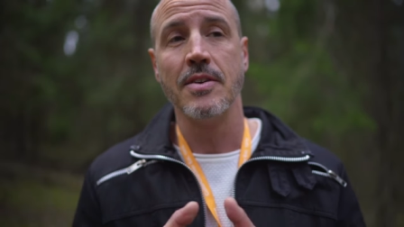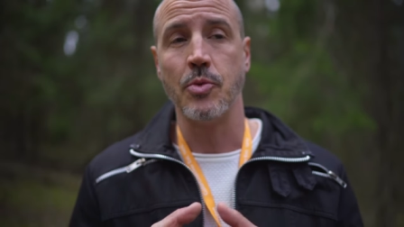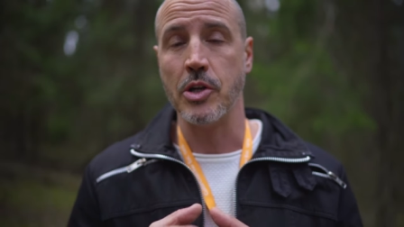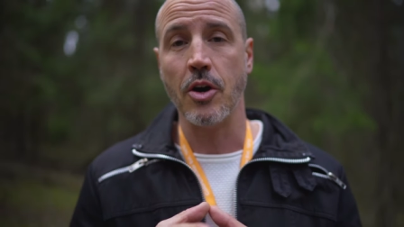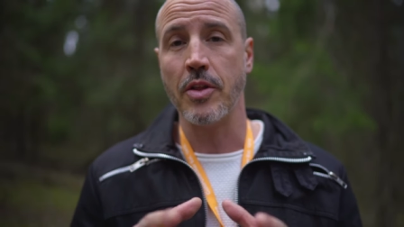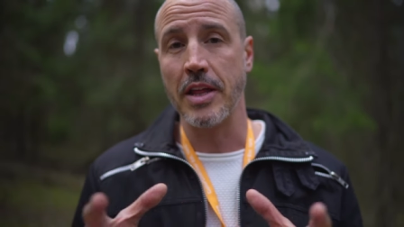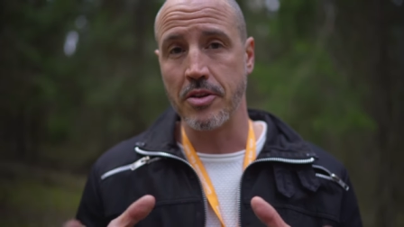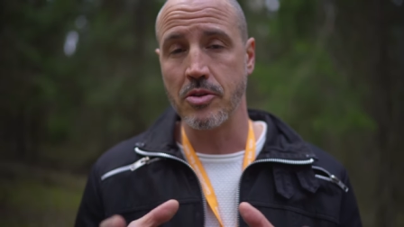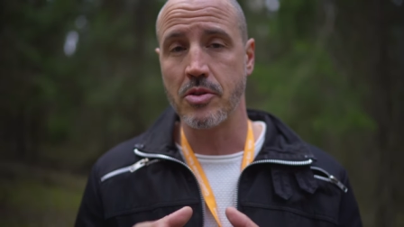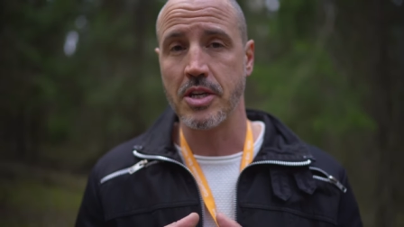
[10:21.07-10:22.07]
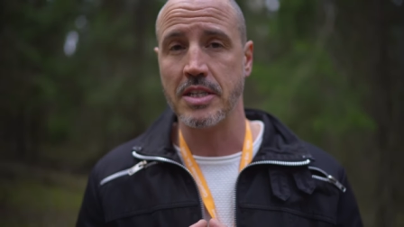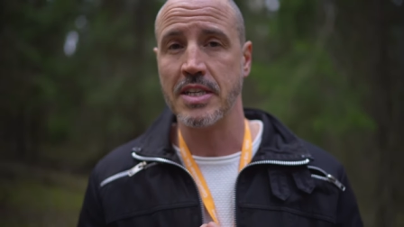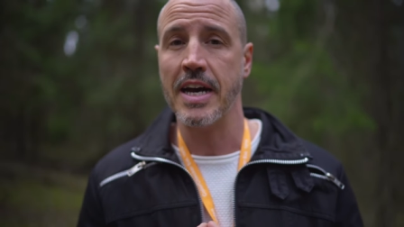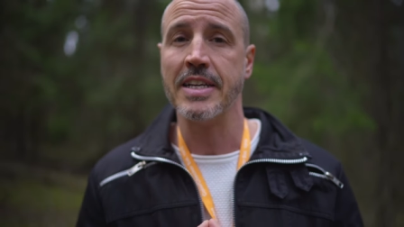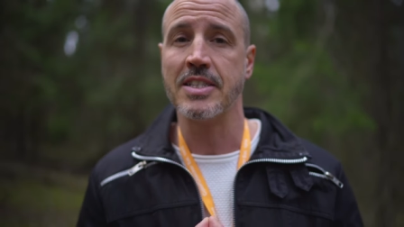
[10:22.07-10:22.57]
We know that through
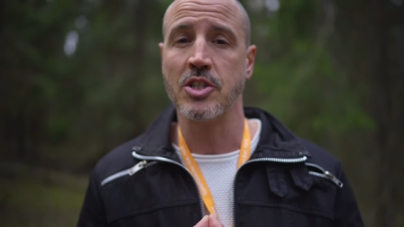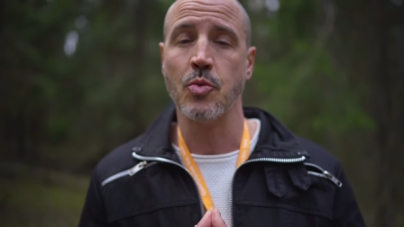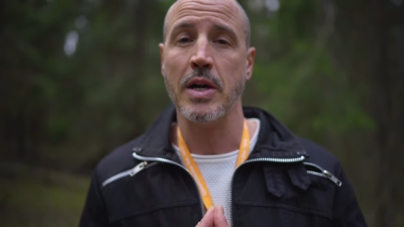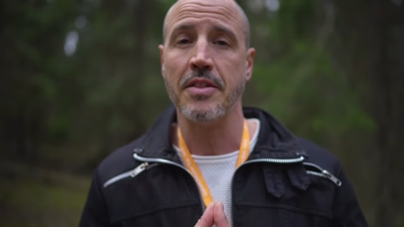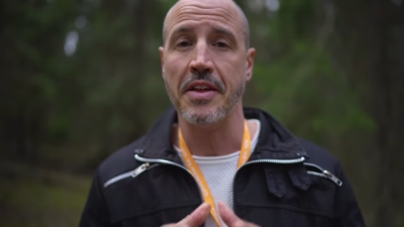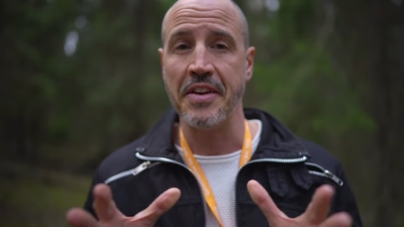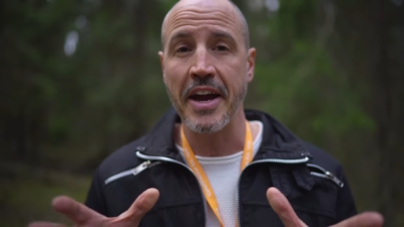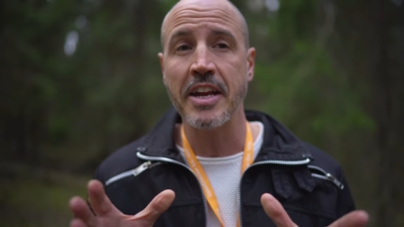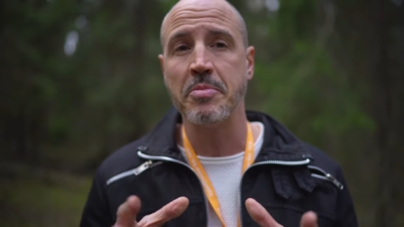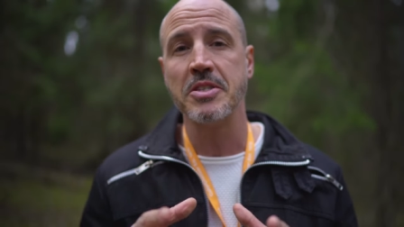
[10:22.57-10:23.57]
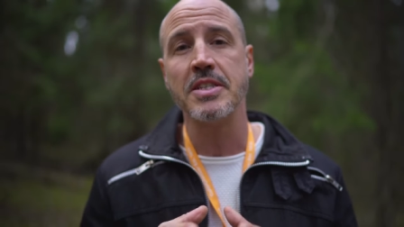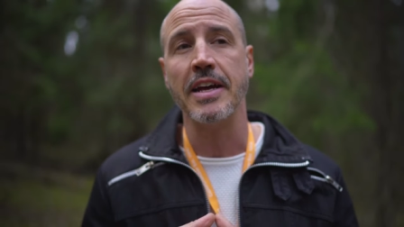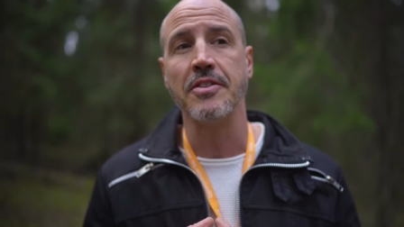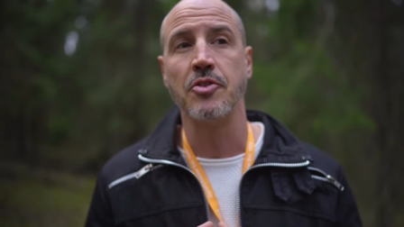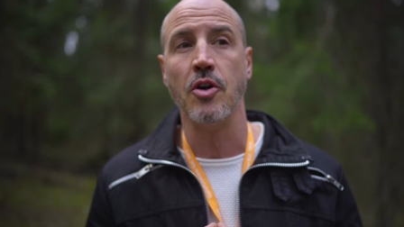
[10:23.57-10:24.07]
science as well, that ninety
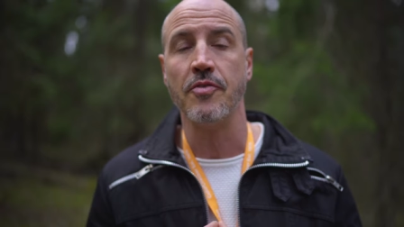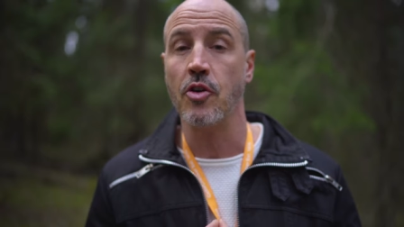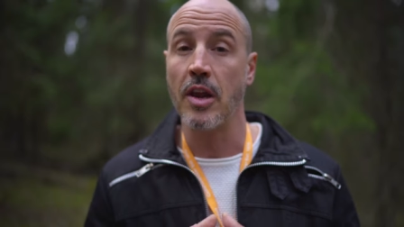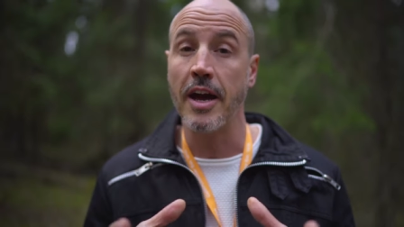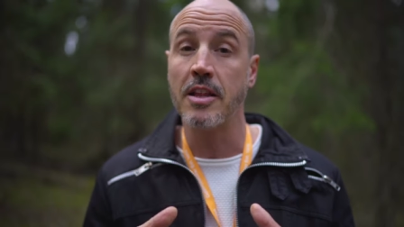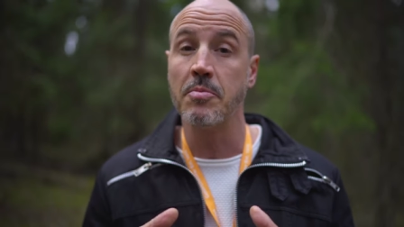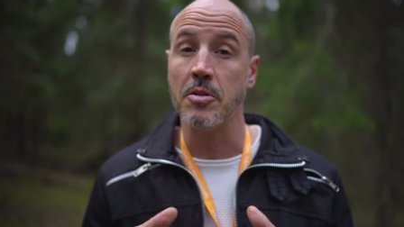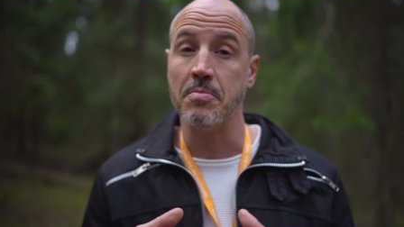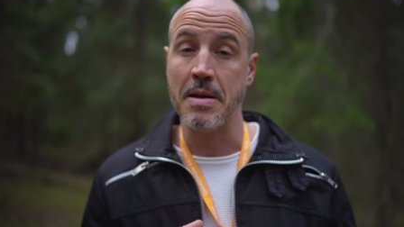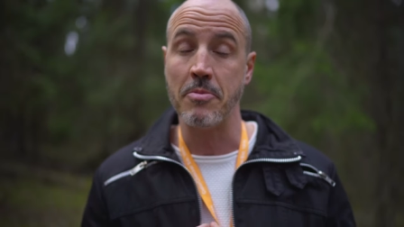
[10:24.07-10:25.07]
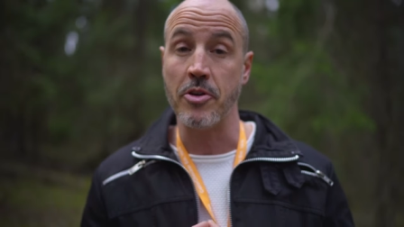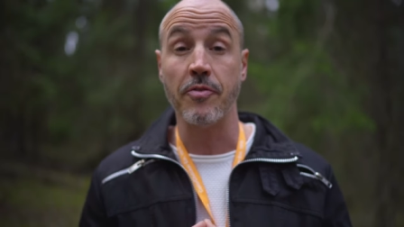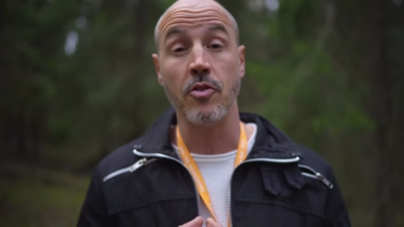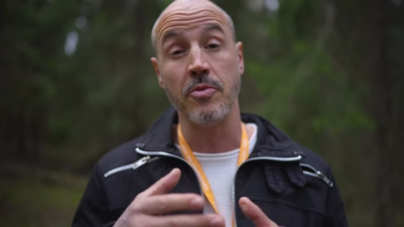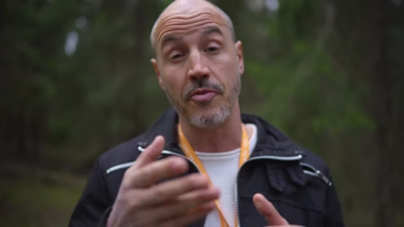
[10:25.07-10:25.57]
percent of your light bulb memory,
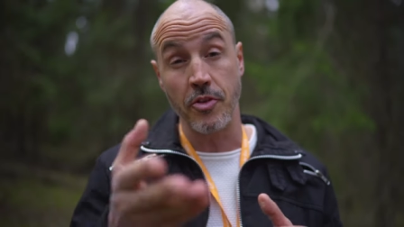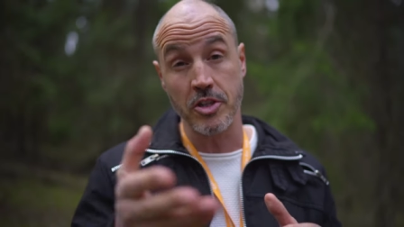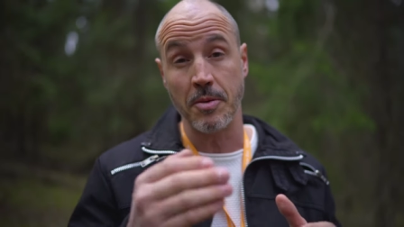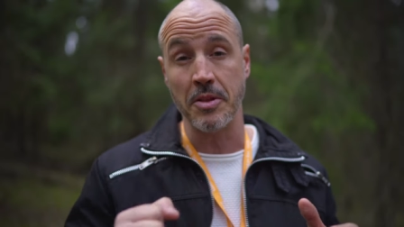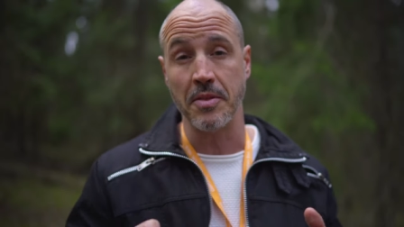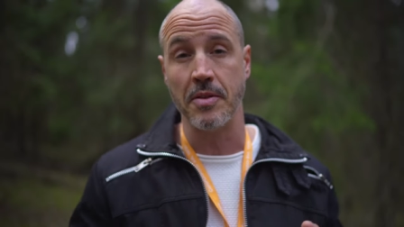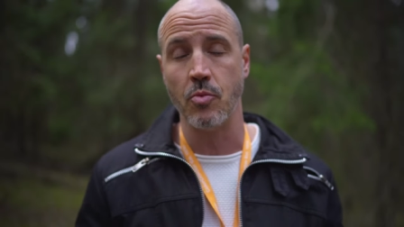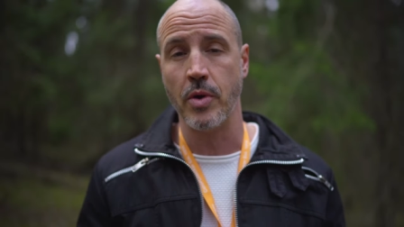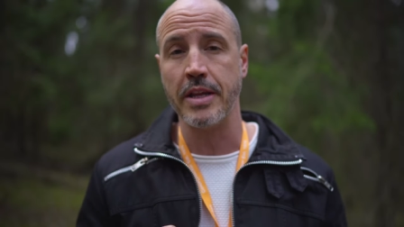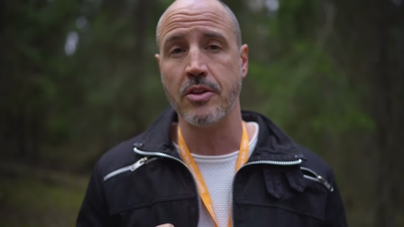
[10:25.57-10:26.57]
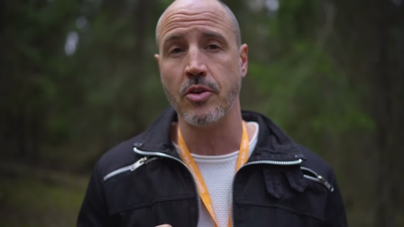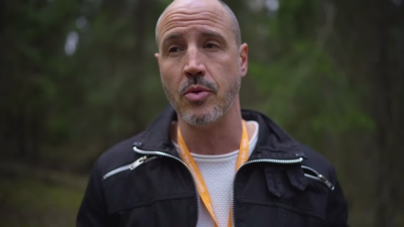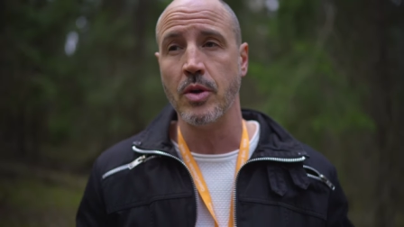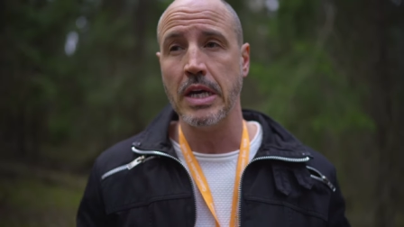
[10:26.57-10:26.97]
for, for example, what did you